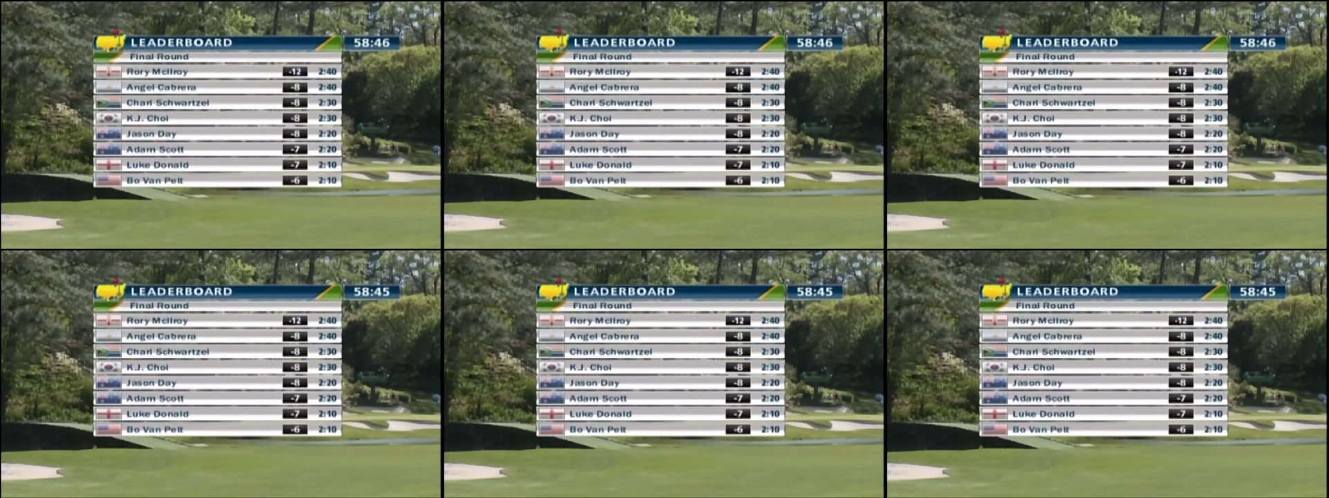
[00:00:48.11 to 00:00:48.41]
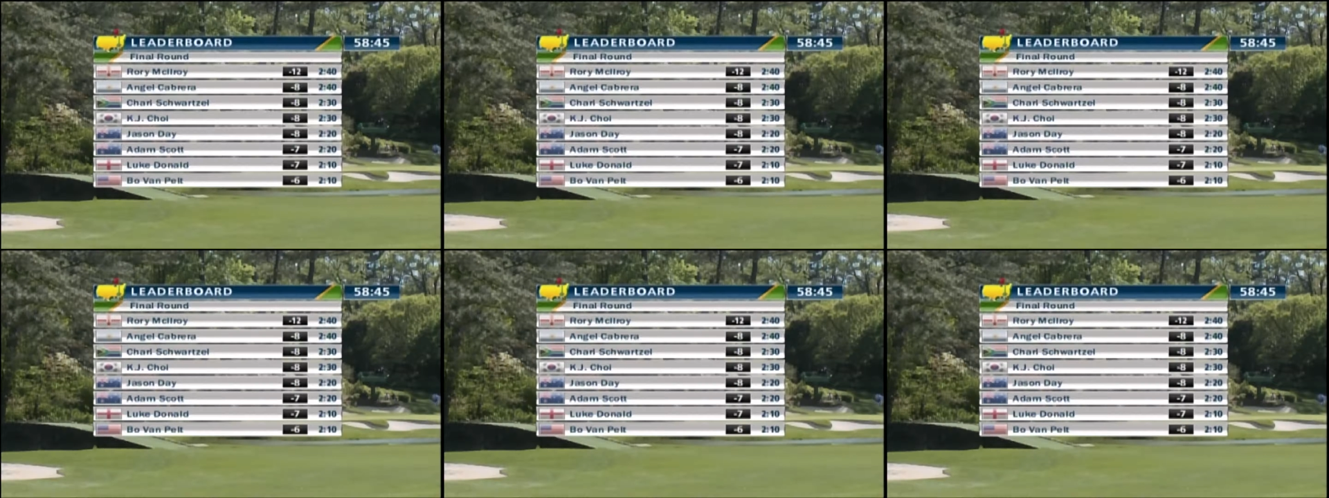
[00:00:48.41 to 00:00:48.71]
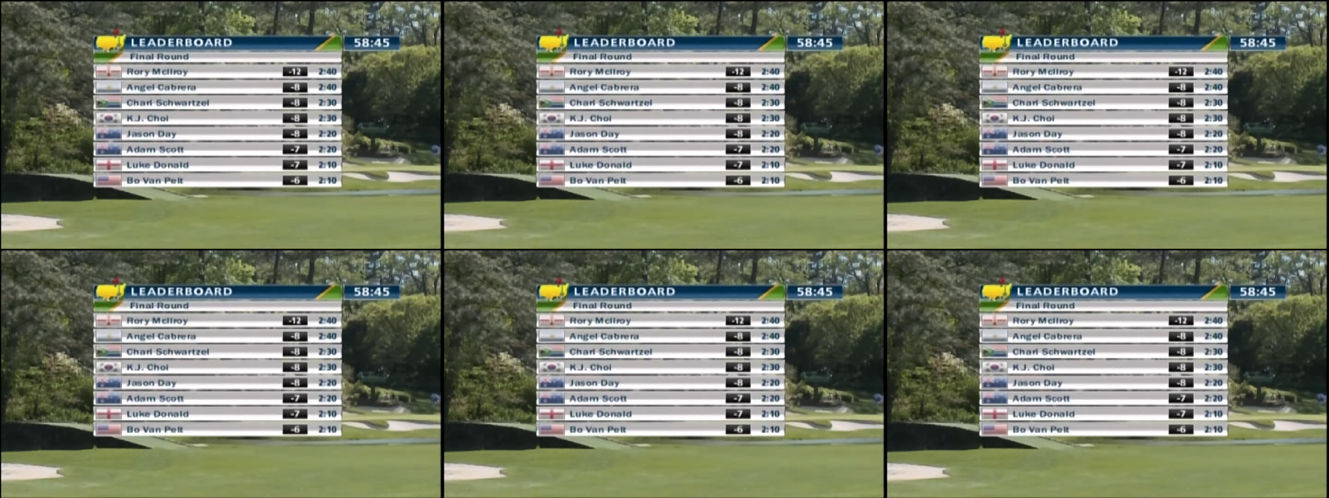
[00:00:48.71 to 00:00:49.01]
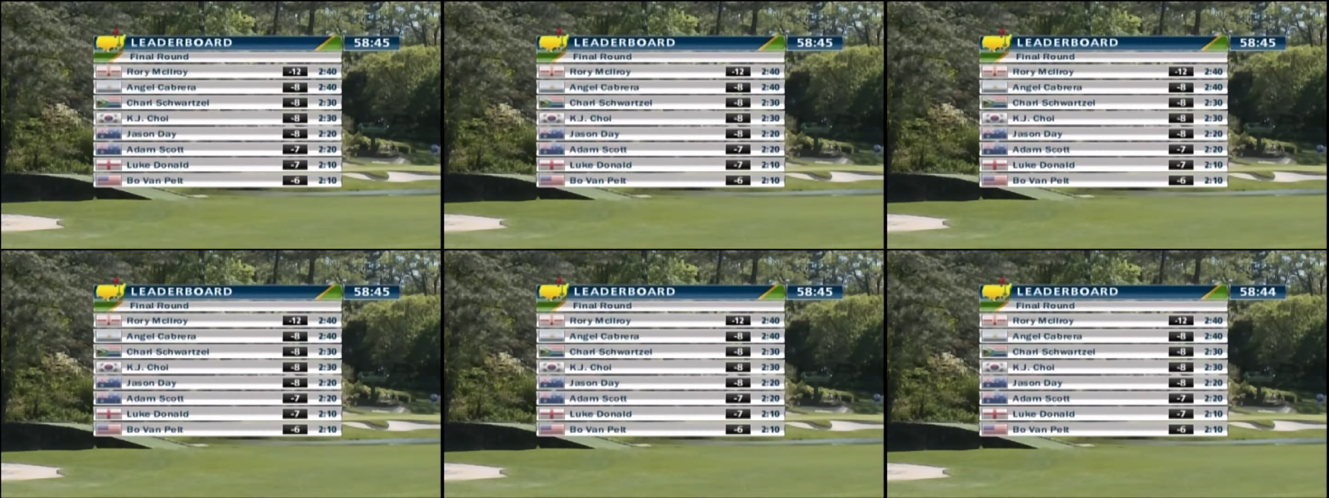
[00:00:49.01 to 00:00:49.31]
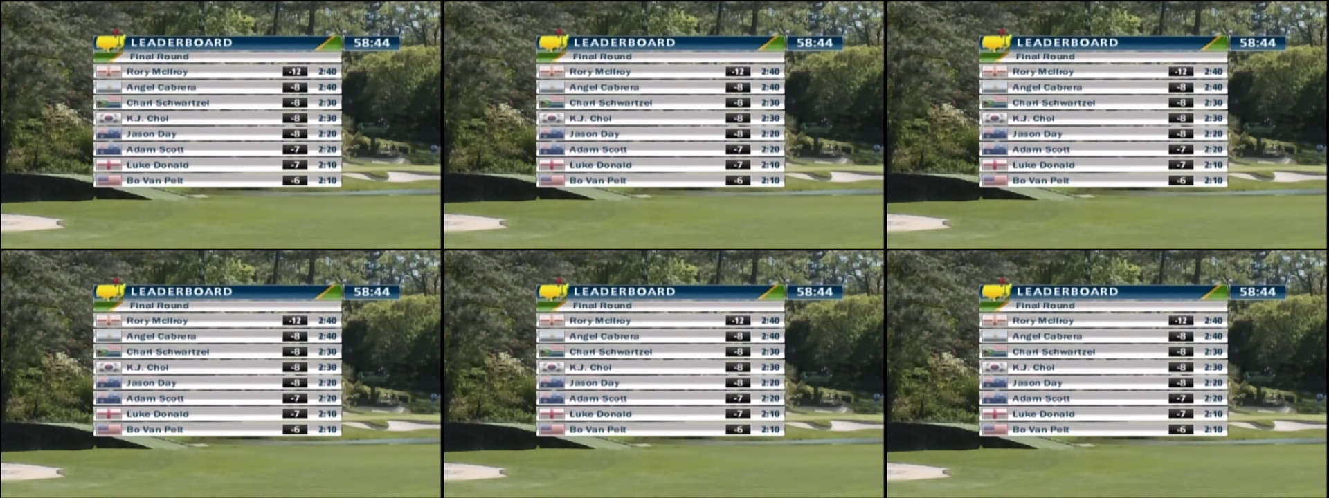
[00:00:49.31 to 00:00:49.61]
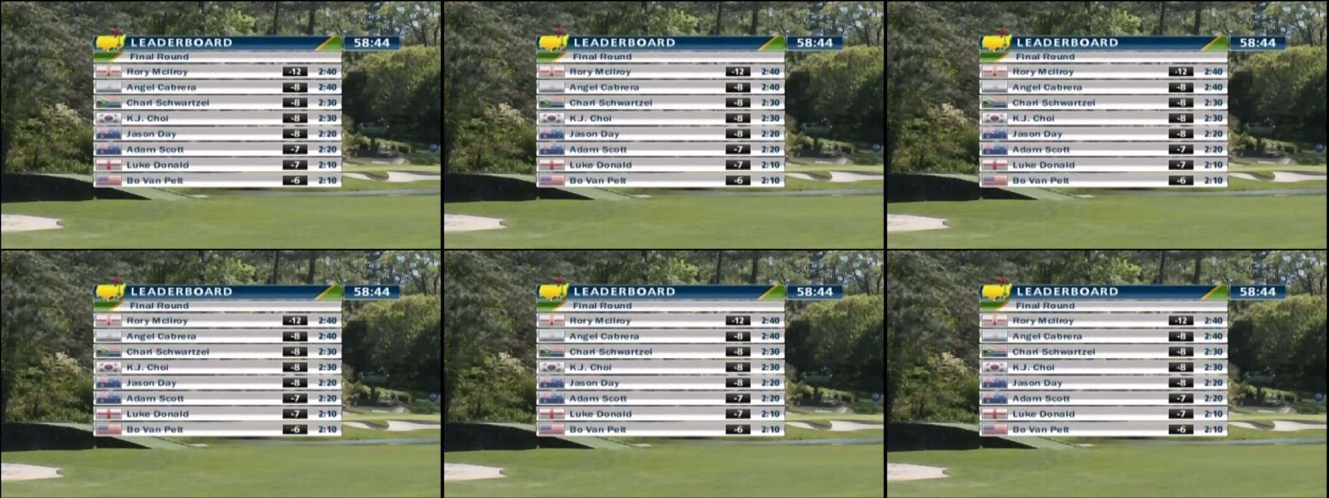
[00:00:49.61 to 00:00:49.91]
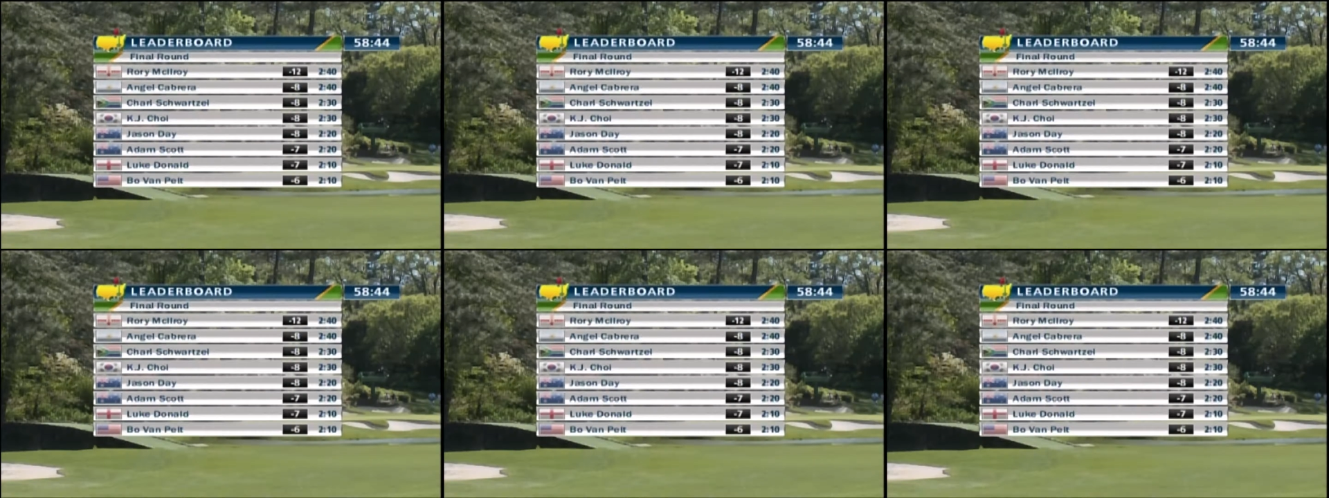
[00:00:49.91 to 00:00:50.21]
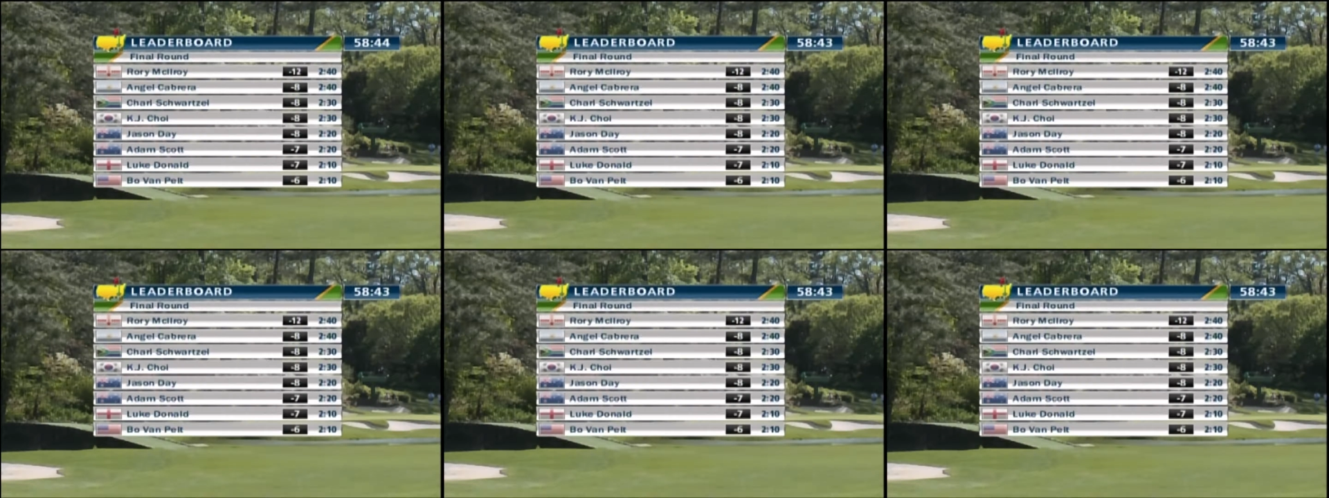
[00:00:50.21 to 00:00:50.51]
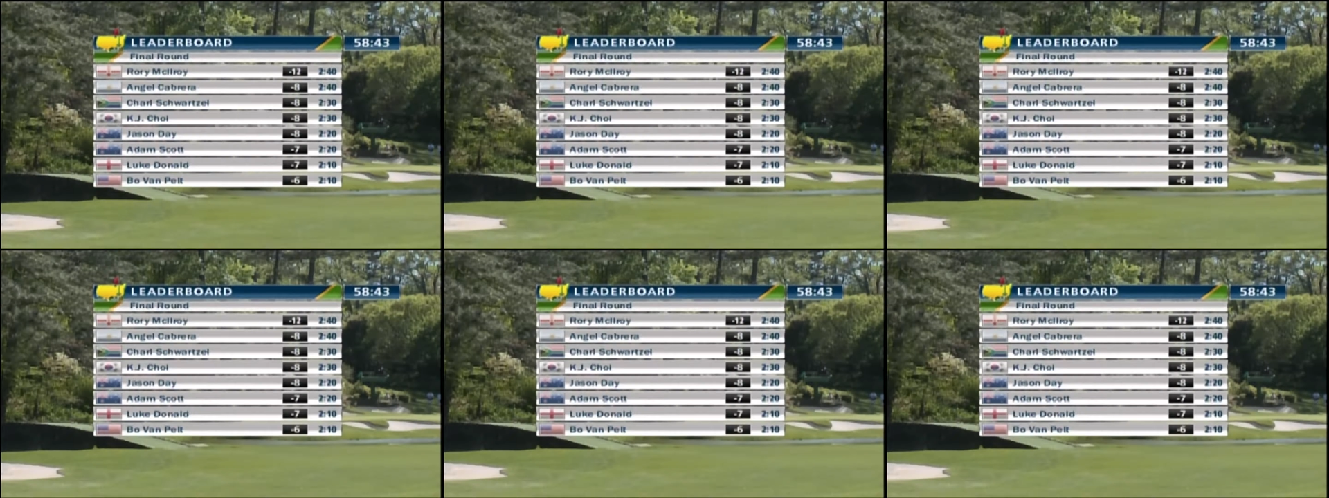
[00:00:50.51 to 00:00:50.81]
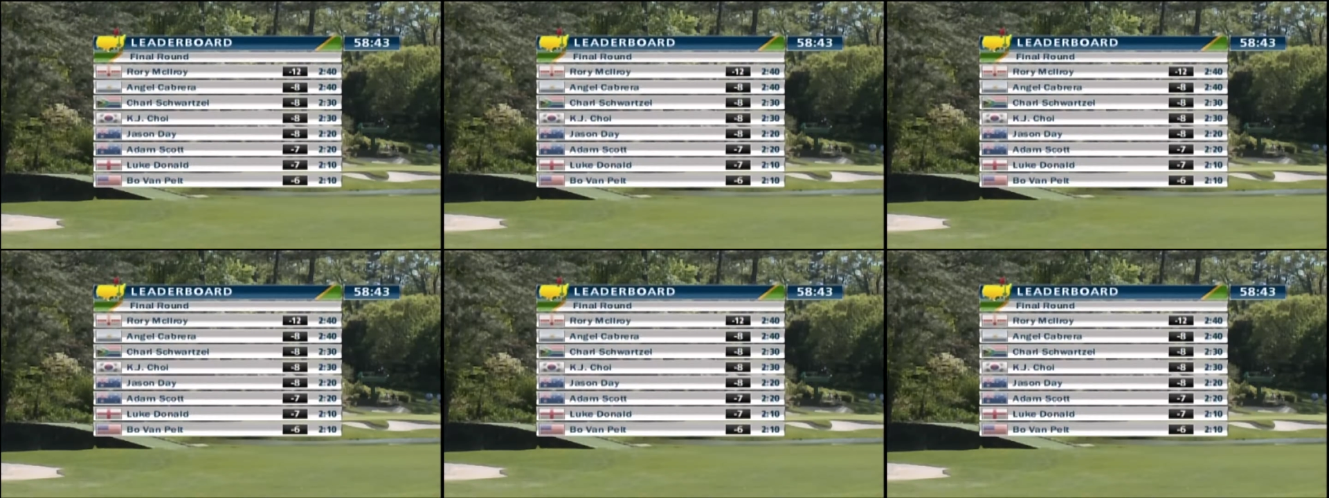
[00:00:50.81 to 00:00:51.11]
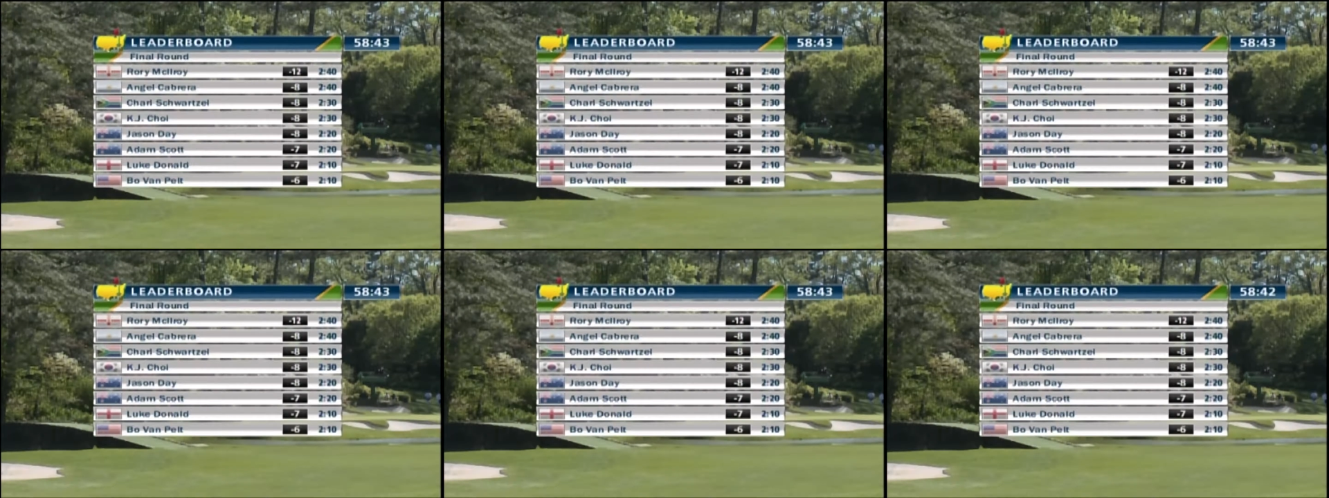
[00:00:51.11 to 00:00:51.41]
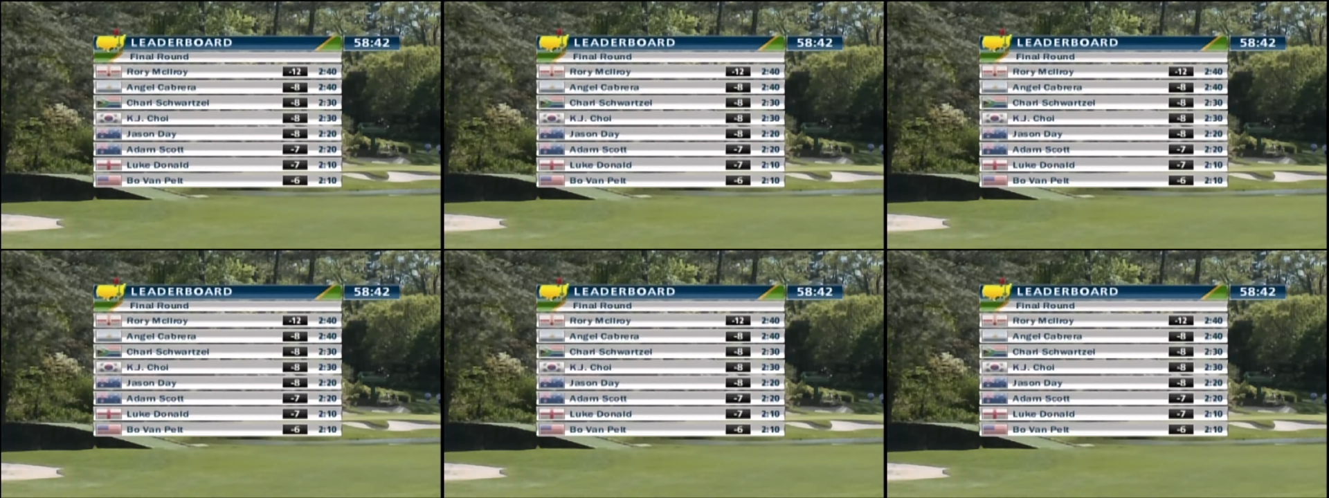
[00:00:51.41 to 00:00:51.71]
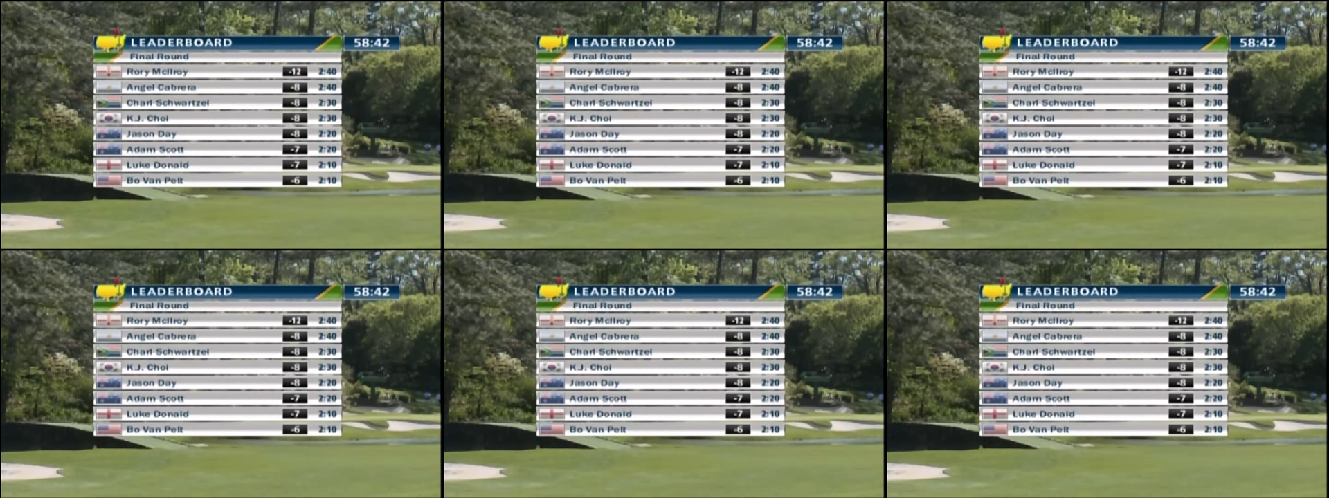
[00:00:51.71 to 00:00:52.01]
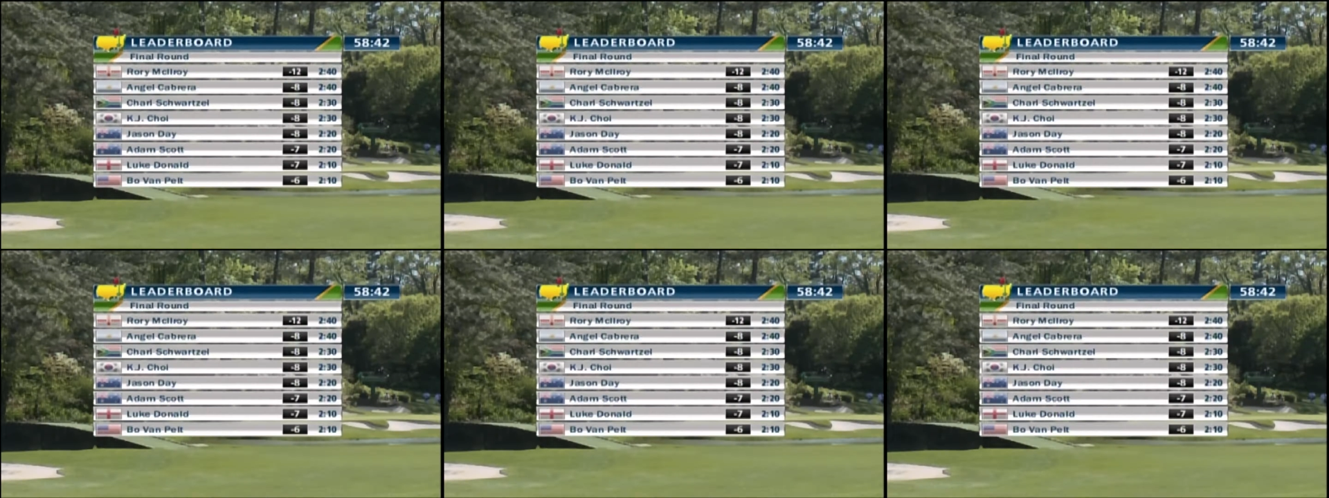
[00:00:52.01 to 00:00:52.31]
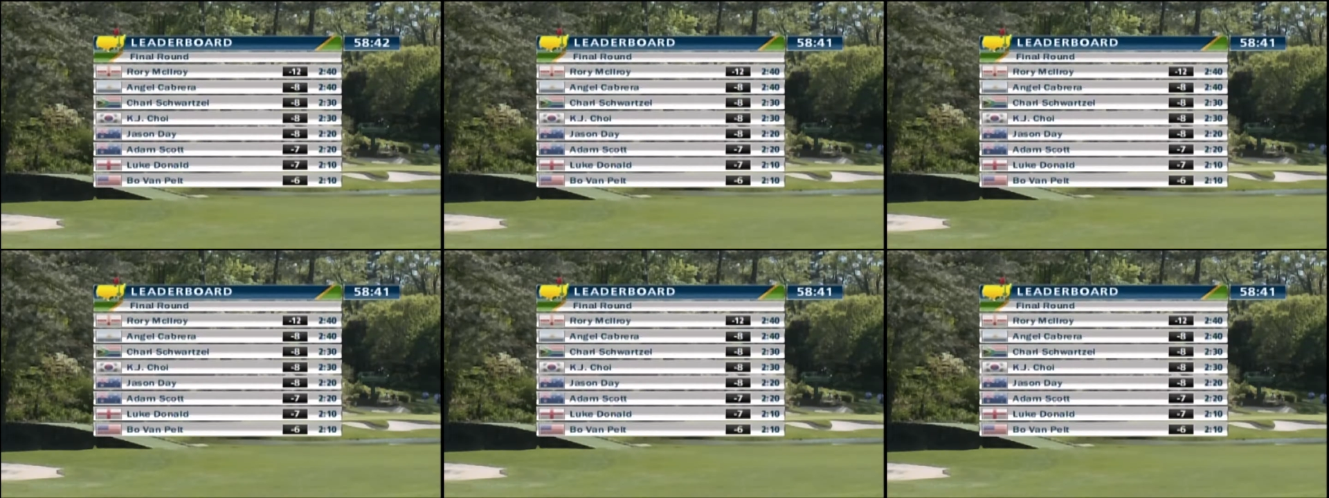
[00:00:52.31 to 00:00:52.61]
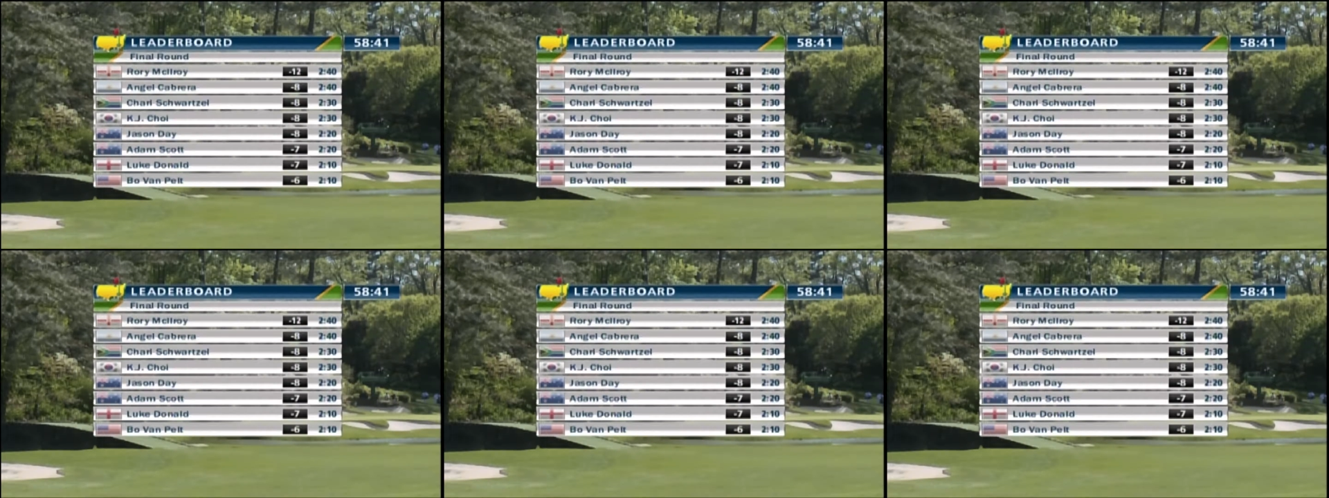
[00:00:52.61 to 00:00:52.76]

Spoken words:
[unreadable: no face in view]